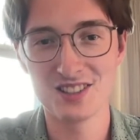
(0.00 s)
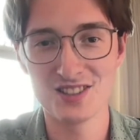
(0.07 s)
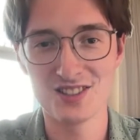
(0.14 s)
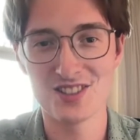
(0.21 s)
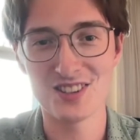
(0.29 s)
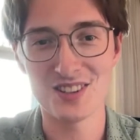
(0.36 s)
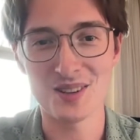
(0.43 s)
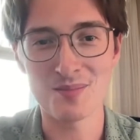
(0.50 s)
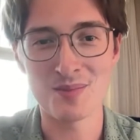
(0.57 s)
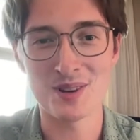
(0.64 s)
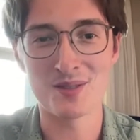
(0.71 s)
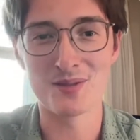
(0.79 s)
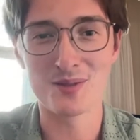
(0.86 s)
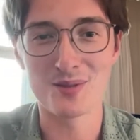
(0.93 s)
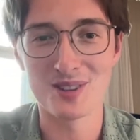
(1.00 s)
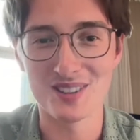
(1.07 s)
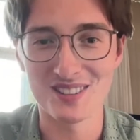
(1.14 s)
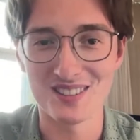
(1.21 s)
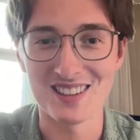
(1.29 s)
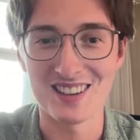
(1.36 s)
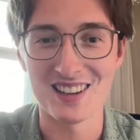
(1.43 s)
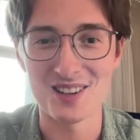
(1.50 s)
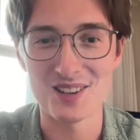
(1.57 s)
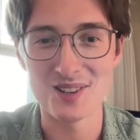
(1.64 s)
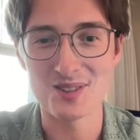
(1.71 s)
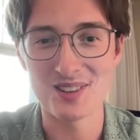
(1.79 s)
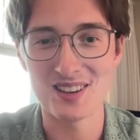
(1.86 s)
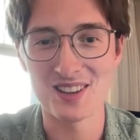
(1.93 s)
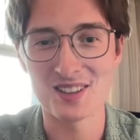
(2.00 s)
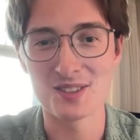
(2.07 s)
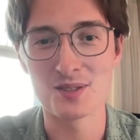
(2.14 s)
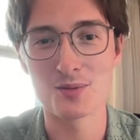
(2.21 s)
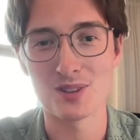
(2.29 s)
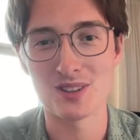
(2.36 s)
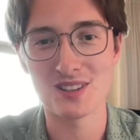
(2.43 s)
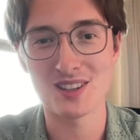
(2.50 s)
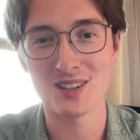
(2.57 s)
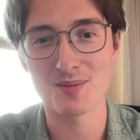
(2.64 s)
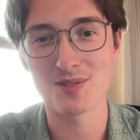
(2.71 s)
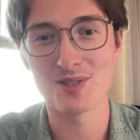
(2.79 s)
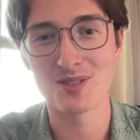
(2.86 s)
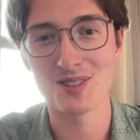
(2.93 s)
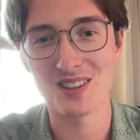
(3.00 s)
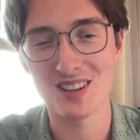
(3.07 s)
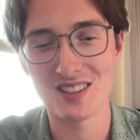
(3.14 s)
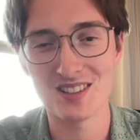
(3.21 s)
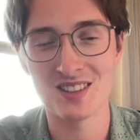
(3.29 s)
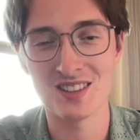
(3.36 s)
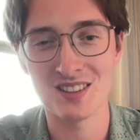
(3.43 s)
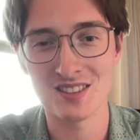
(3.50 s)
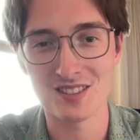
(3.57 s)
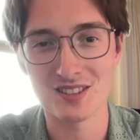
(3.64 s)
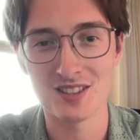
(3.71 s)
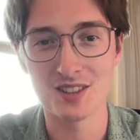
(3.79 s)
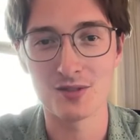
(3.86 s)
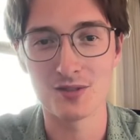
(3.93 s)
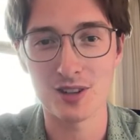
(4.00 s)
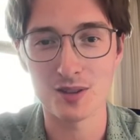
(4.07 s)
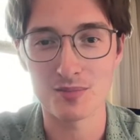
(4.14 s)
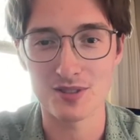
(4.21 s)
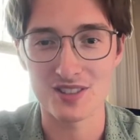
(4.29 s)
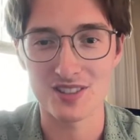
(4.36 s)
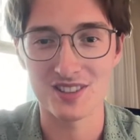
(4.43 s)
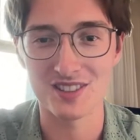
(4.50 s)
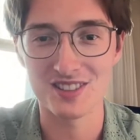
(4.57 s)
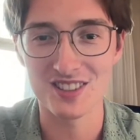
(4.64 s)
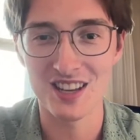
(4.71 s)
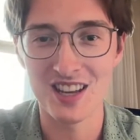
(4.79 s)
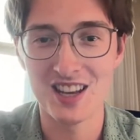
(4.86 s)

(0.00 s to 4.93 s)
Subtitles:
GM everyone, hello and welcome to yet another Developers Guild.